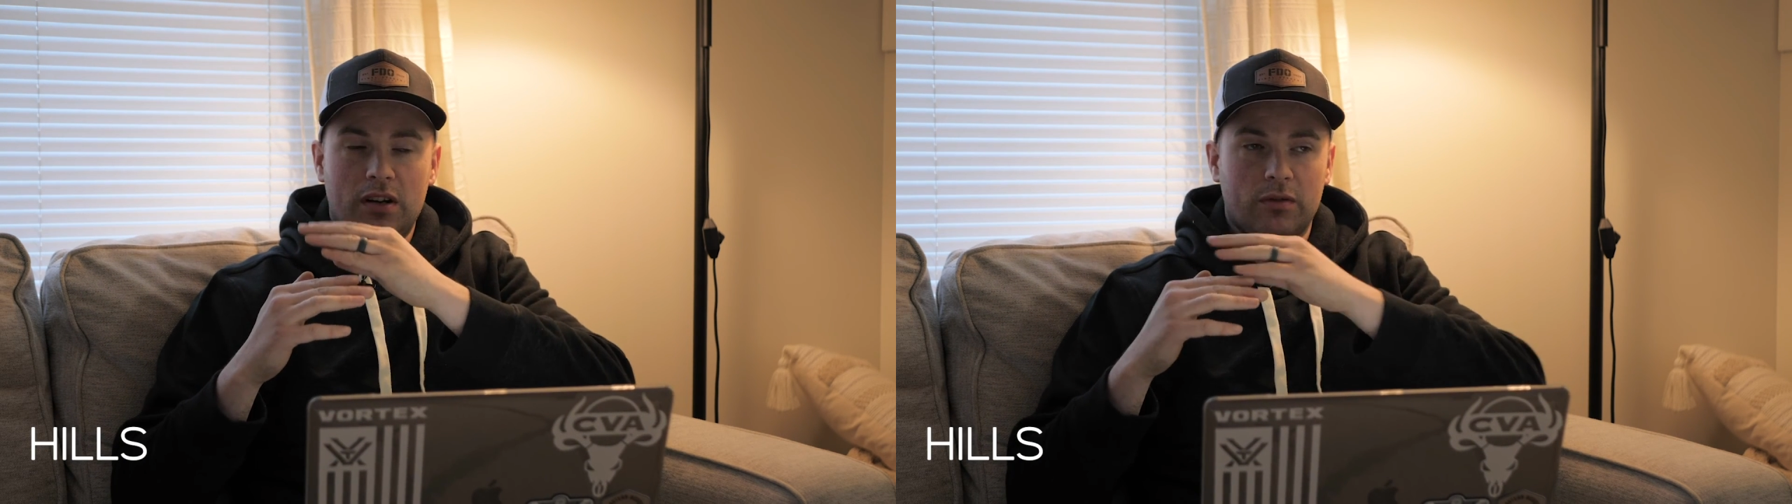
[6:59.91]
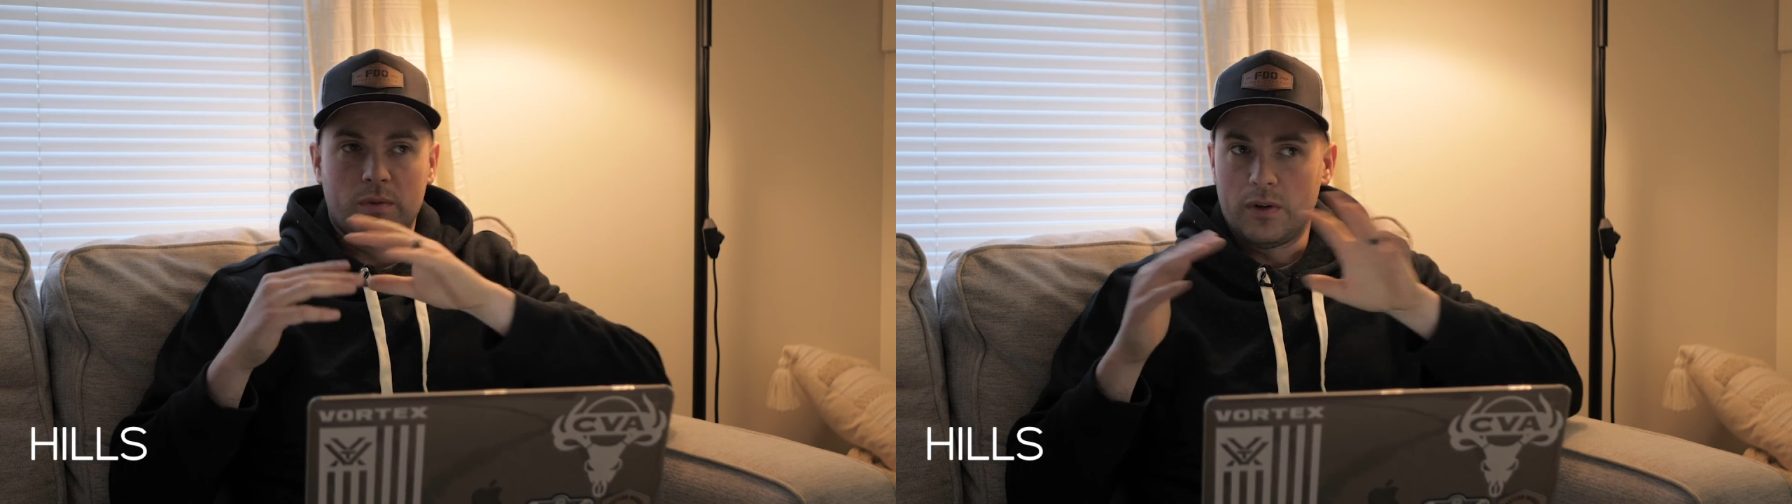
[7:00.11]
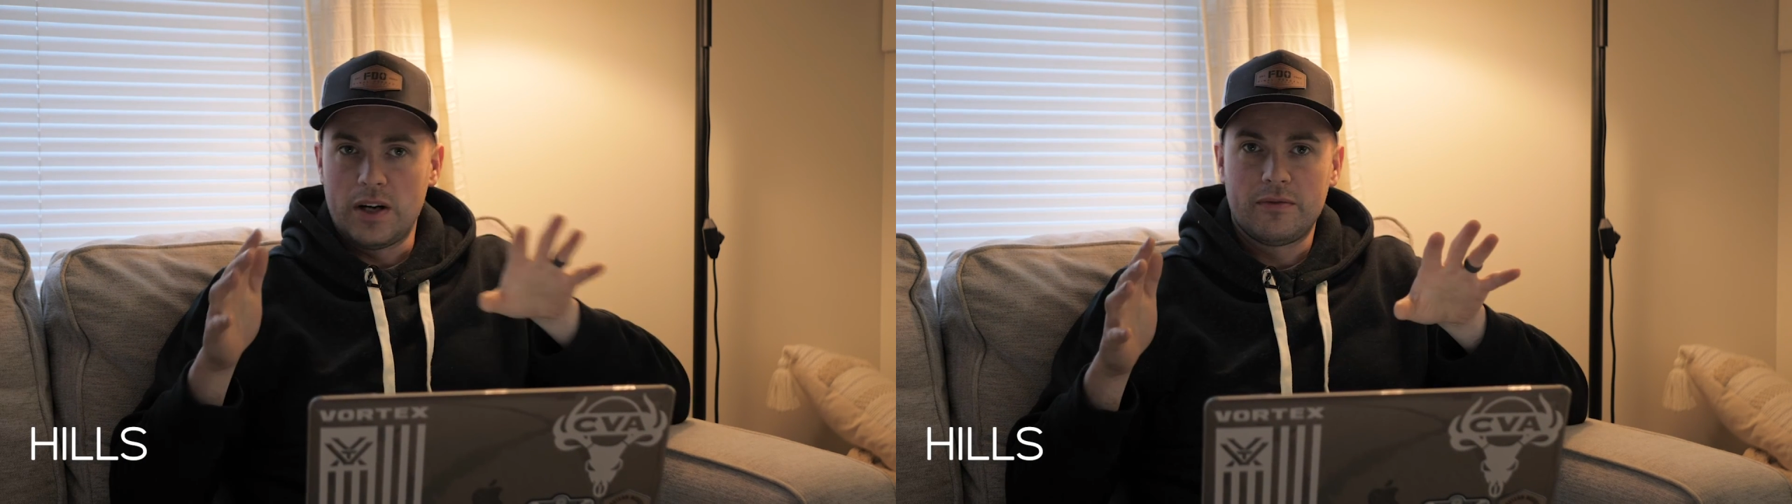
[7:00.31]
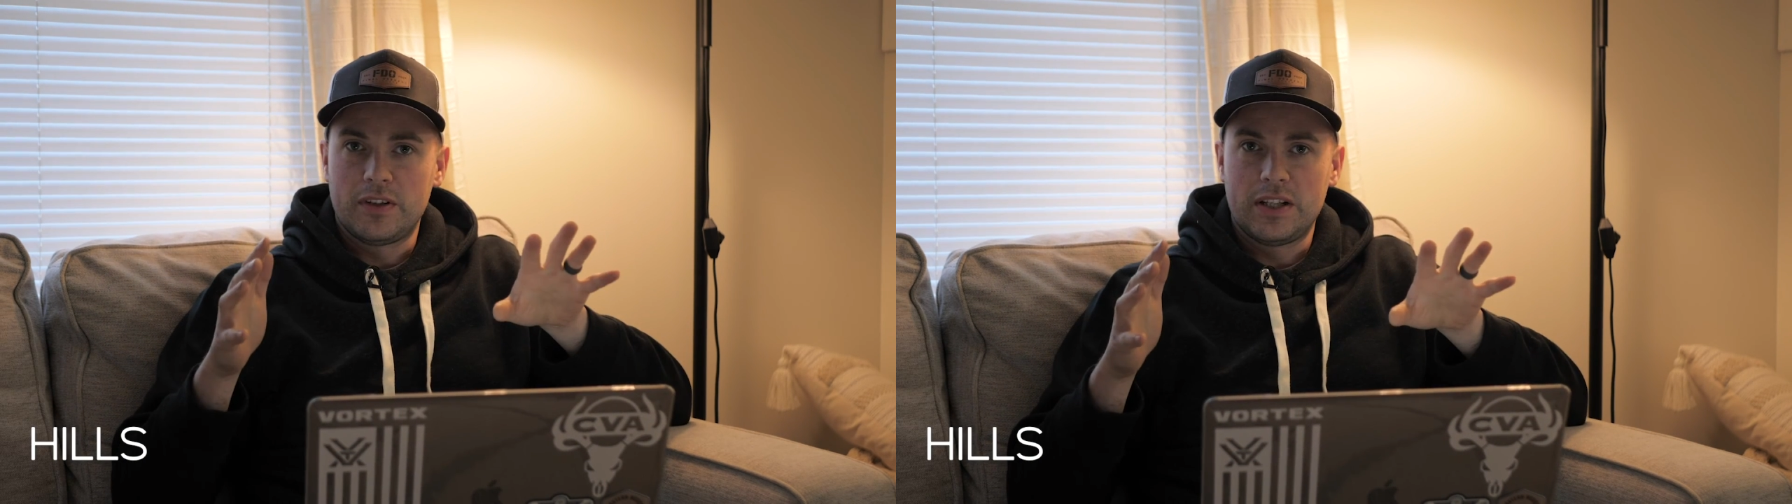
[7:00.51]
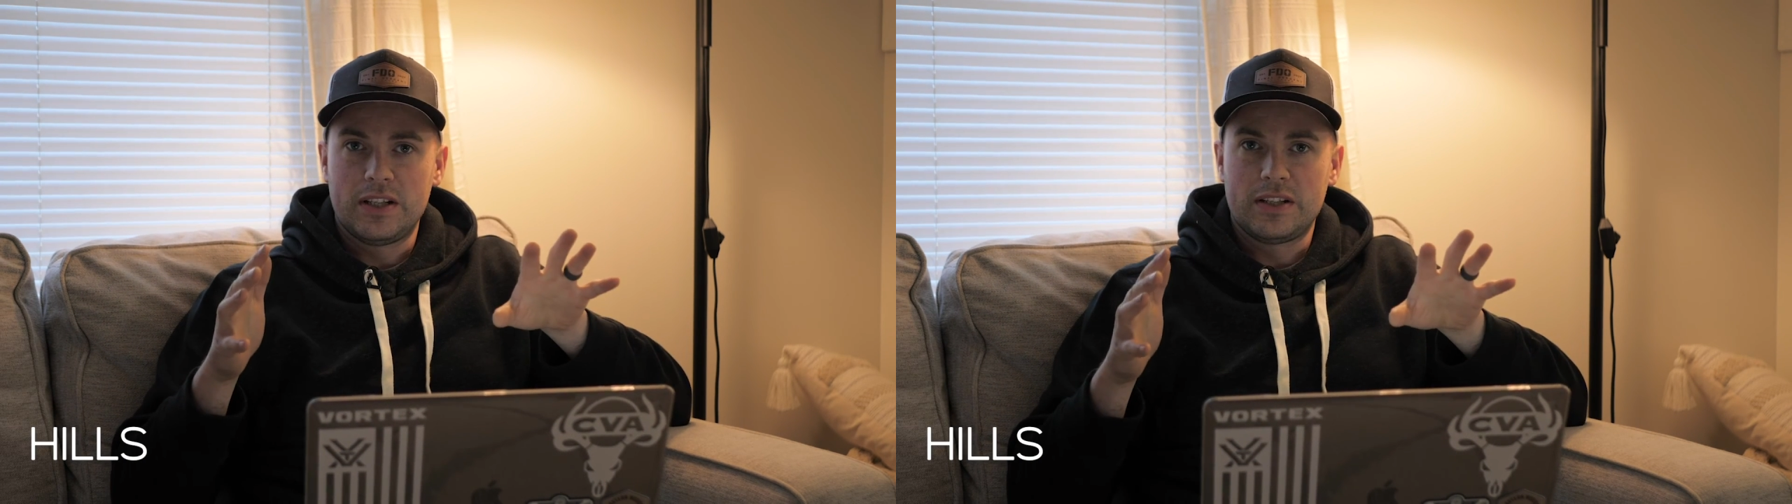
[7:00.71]
or wherever
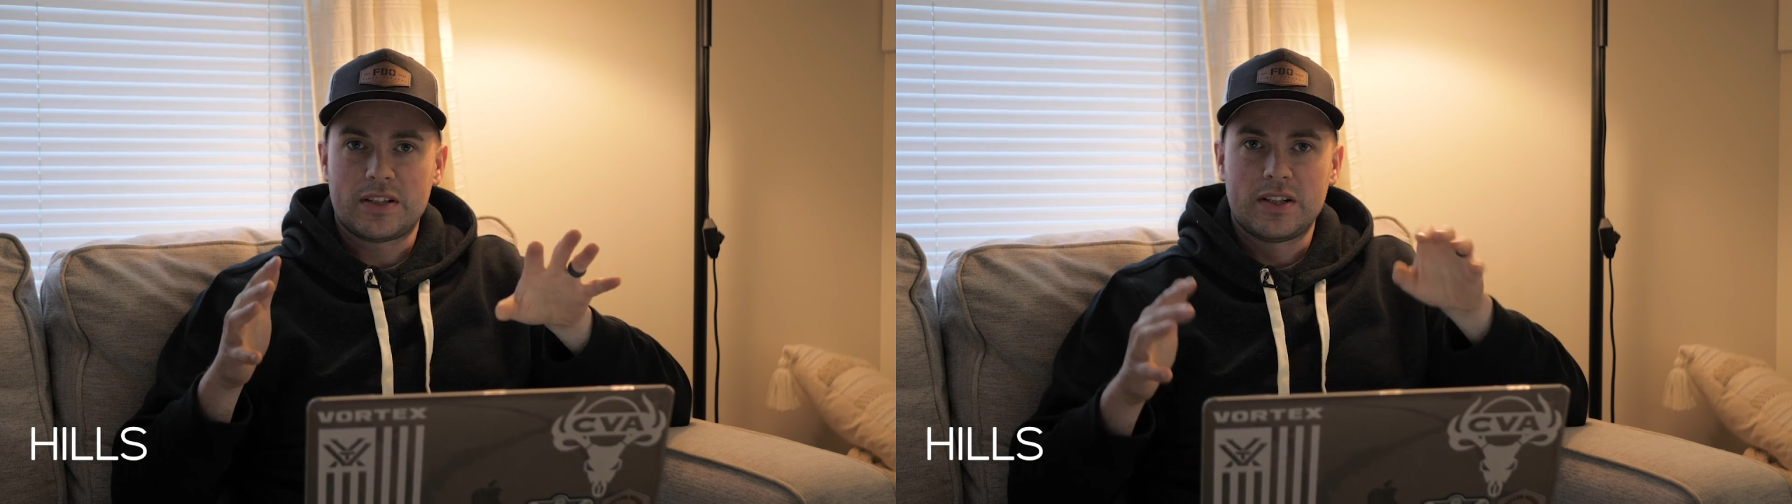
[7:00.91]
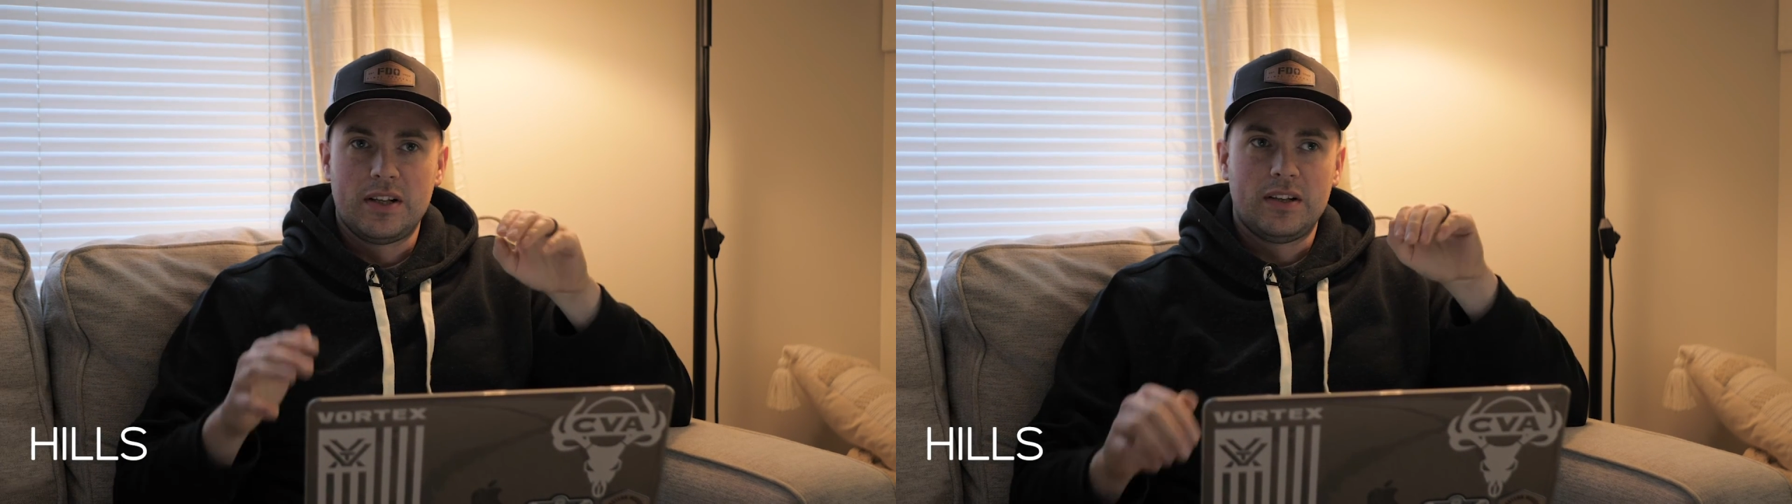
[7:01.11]
it is,